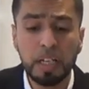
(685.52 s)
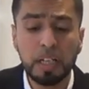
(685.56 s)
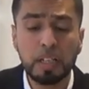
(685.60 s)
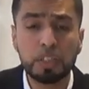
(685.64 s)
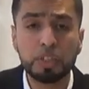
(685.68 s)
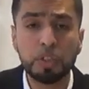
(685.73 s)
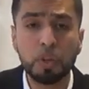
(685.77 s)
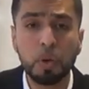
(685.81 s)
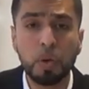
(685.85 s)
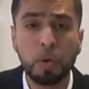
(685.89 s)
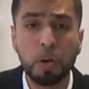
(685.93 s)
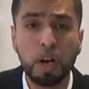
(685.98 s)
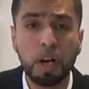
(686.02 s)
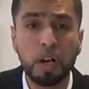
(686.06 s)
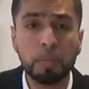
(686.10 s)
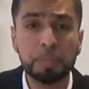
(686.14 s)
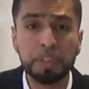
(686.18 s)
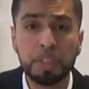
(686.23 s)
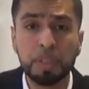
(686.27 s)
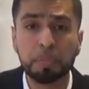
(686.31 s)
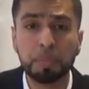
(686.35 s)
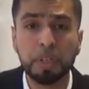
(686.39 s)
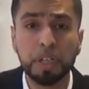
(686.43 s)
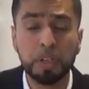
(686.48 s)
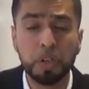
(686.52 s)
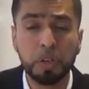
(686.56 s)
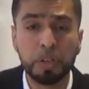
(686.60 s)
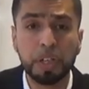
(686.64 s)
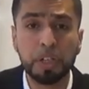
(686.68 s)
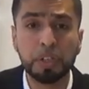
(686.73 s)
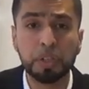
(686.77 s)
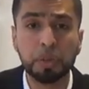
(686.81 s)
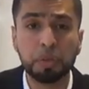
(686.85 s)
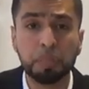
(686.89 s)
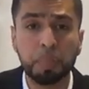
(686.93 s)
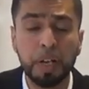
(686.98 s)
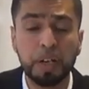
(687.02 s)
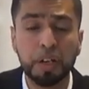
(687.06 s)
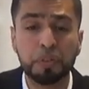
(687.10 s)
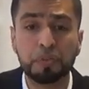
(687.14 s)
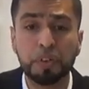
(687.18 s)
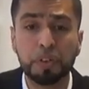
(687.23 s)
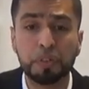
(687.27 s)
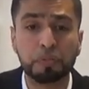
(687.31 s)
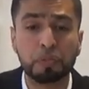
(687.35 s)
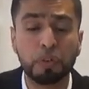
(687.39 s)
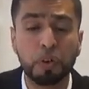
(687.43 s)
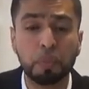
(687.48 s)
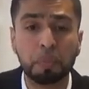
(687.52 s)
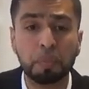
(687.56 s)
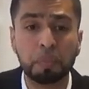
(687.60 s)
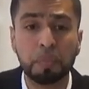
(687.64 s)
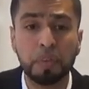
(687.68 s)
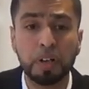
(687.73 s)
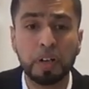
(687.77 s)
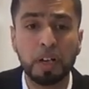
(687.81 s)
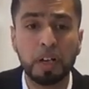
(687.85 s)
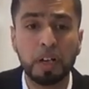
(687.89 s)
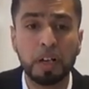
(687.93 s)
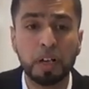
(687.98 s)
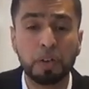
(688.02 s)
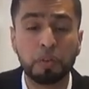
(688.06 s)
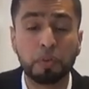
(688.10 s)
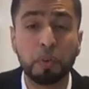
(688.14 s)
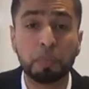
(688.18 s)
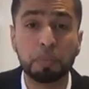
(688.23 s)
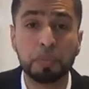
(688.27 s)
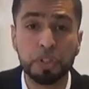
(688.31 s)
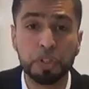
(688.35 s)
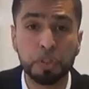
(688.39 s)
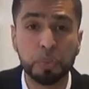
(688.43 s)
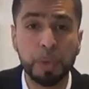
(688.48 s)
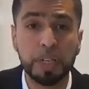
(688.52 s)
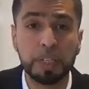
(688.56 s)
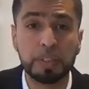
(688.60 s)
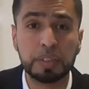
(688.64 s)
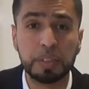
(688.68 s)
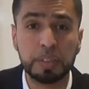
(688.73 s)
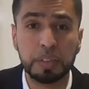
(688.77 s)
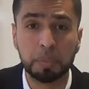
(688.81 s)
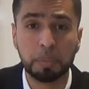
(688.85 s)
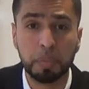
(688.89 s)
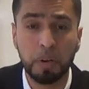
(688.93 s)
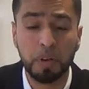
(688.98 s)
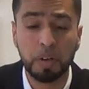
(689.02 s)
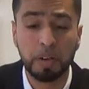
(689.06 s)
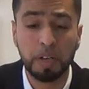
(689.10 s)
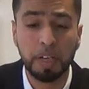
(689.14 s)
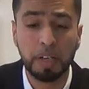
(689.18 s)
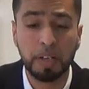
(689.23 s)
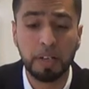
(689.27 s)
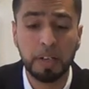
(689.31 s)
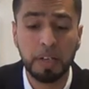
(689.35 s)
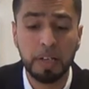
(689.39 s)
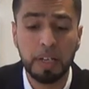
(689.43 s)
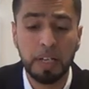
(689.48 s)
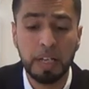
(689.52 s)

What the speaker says: So I'm simply looking to benefit from the swings in the market.